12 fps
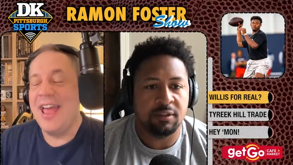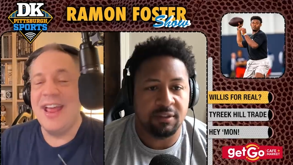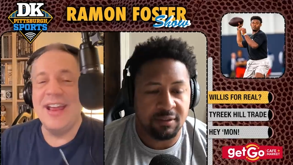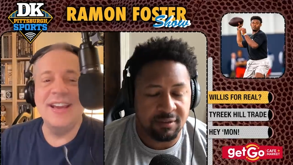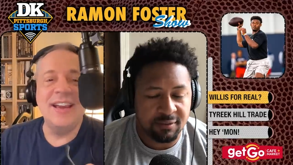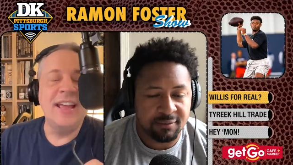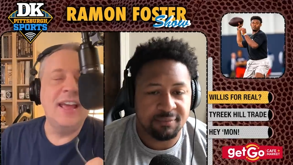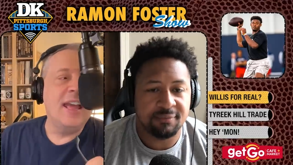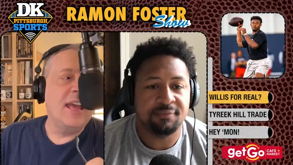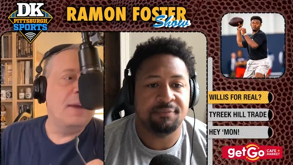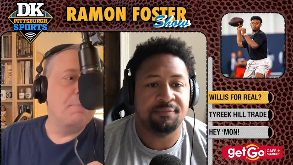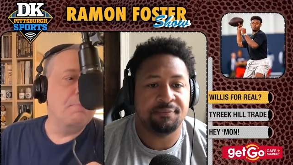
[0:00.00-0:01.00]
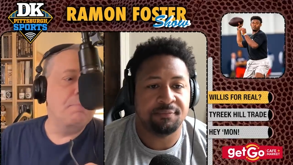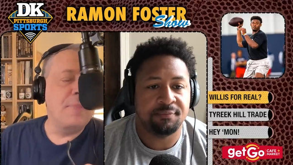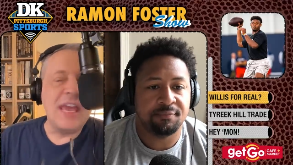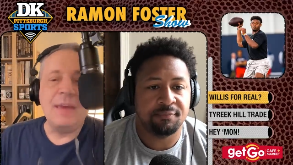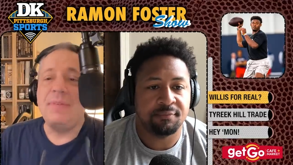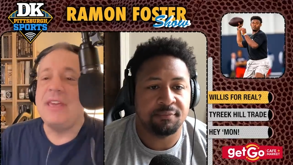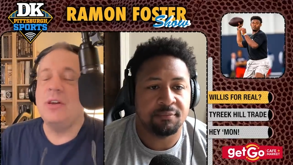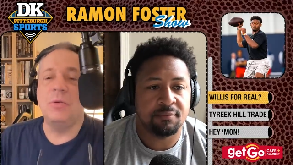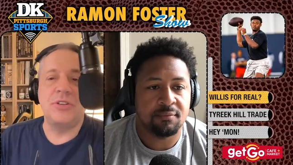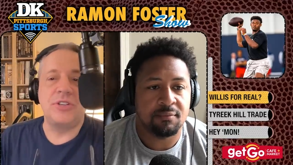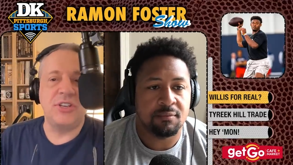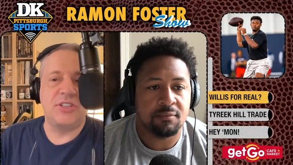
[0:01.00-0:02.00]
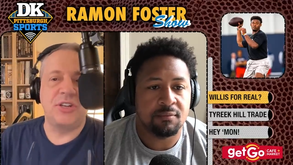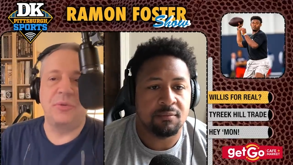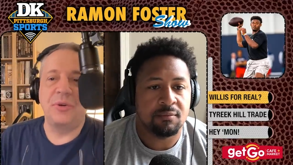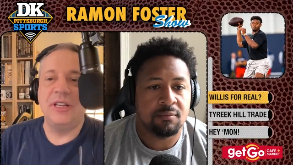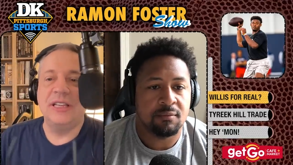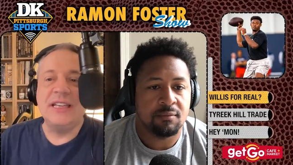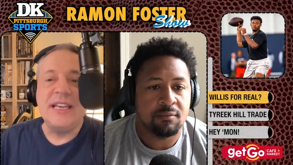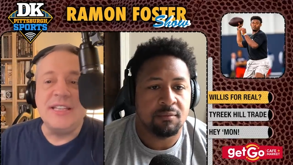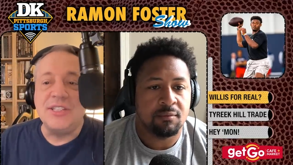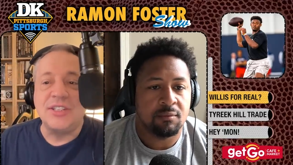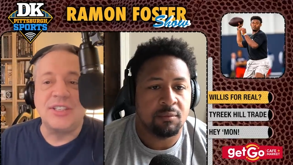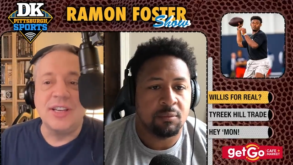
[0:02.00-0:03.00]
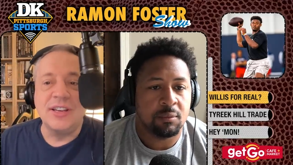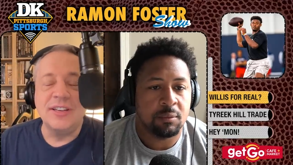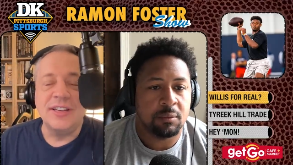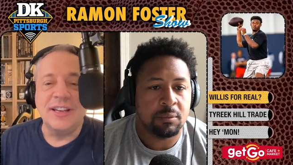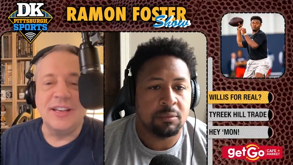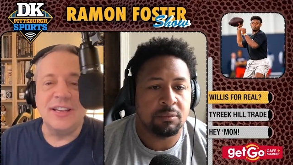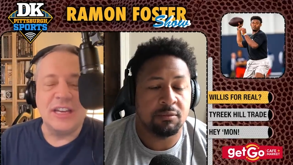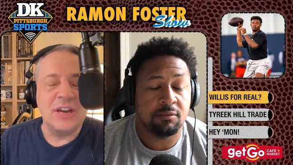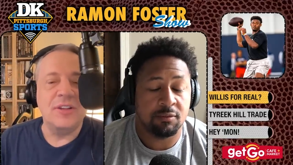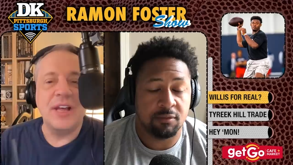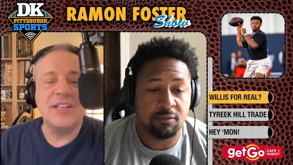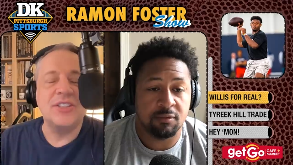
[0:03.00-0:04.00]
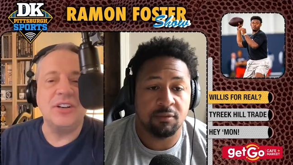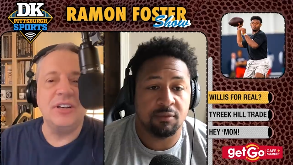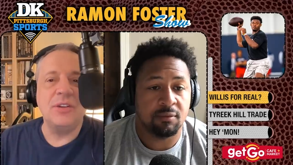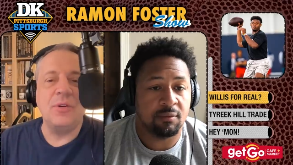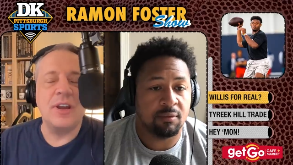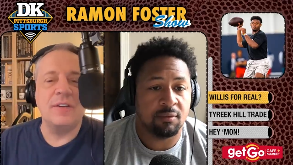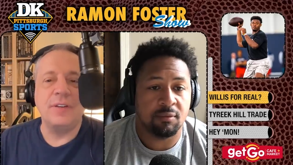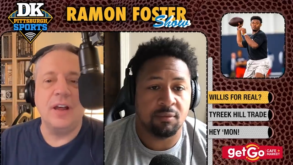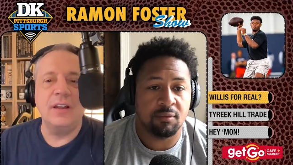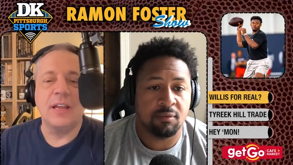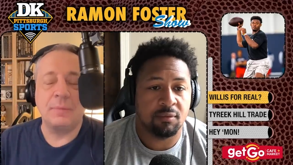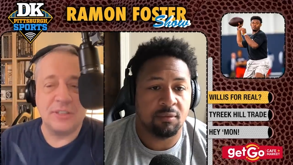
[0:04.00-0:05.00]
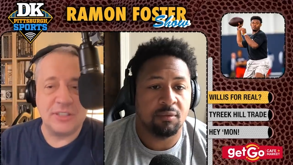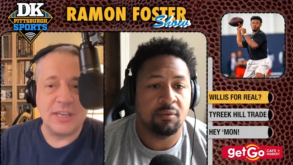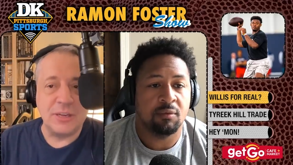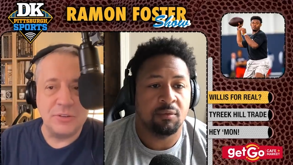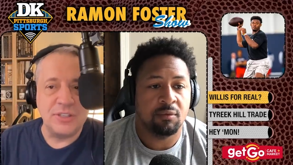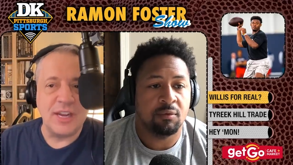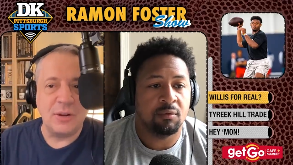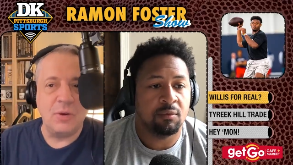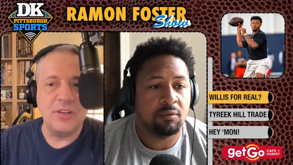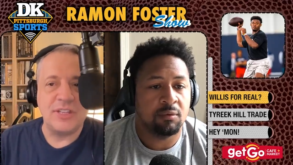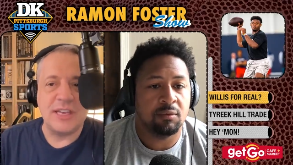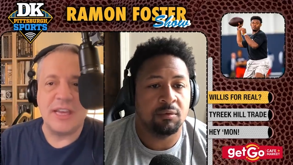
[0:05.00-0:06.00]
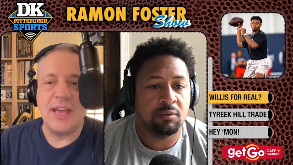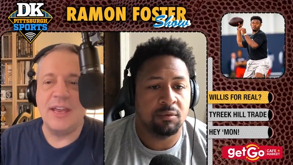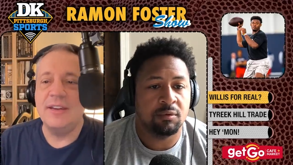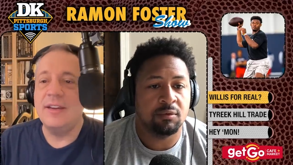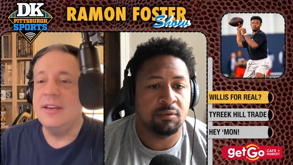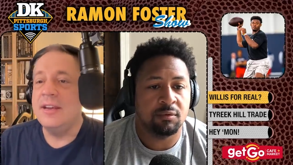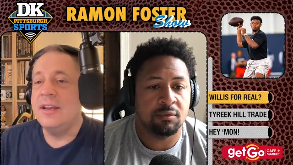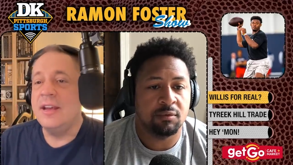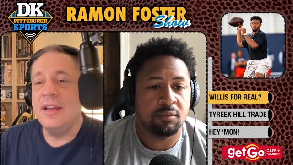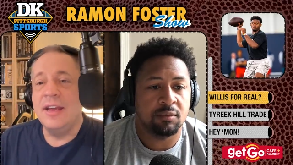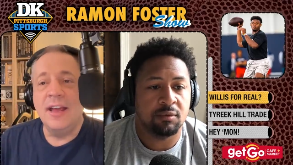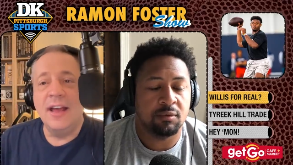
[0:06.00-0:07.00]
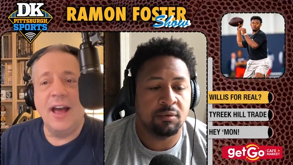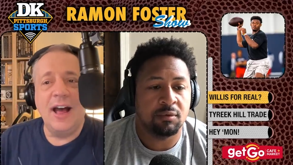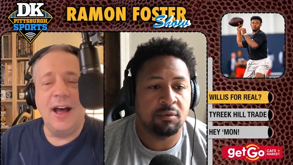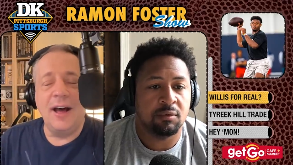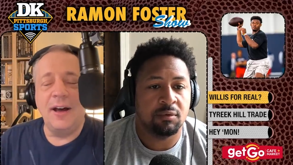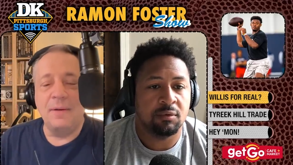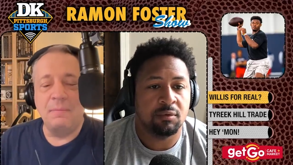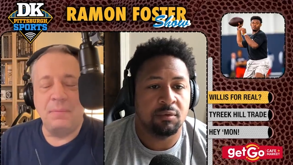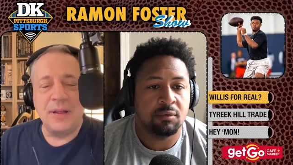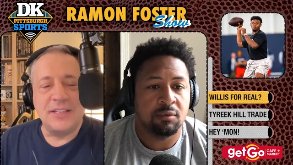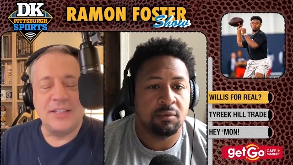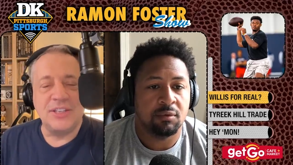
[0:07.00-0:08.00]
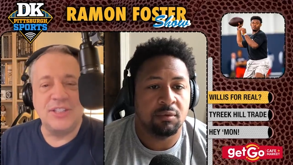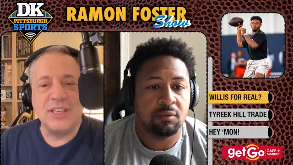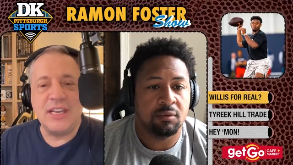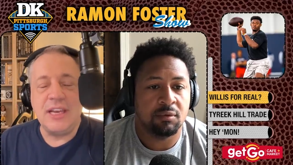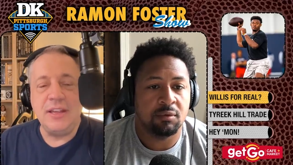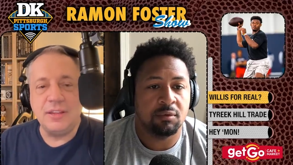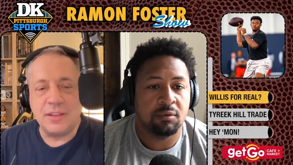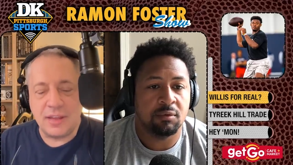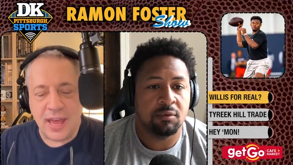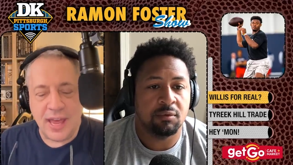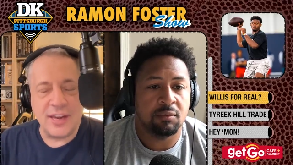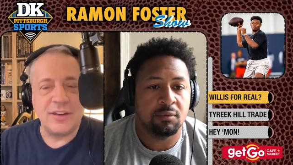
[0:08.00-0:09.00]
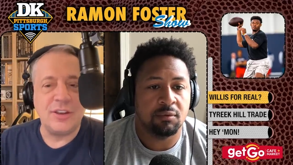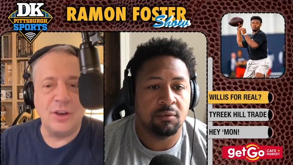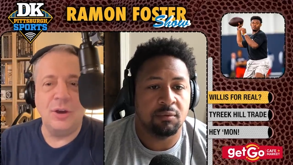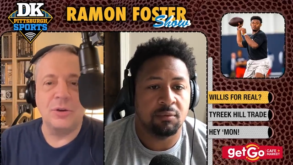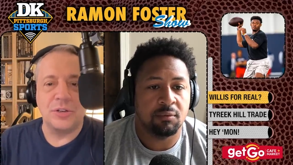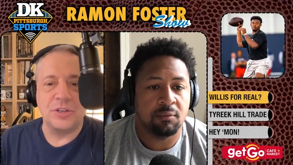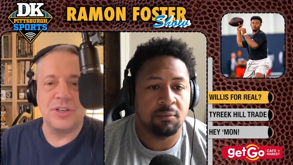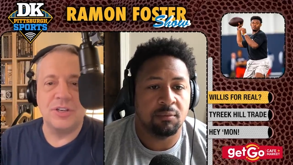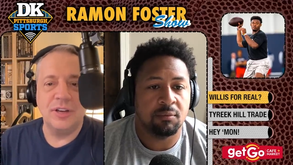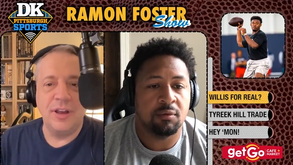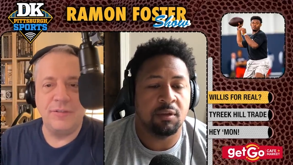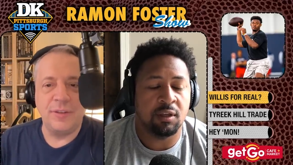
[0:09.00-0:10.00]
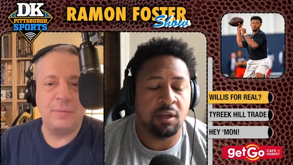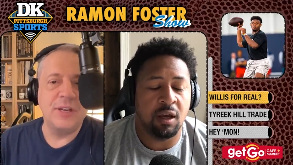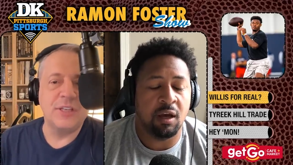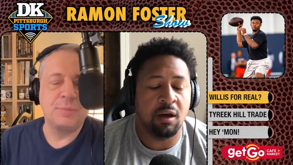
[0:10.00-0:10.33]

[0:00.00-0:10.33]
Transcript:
Speaker 1: And maybe it was just a release. You know, that's certainly what it felt like because, like you said, it was the end. Uh, but to see the head coach of the yeah.